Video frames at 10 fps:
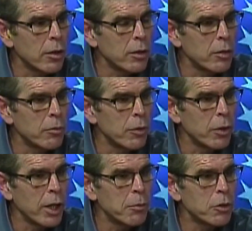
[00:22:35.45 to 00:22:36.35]
and for New
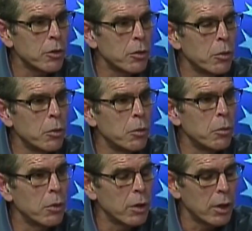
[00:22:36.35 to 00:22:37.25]
Hampshire
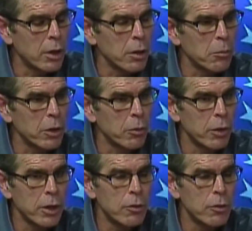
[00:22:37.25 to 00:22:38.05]
to agree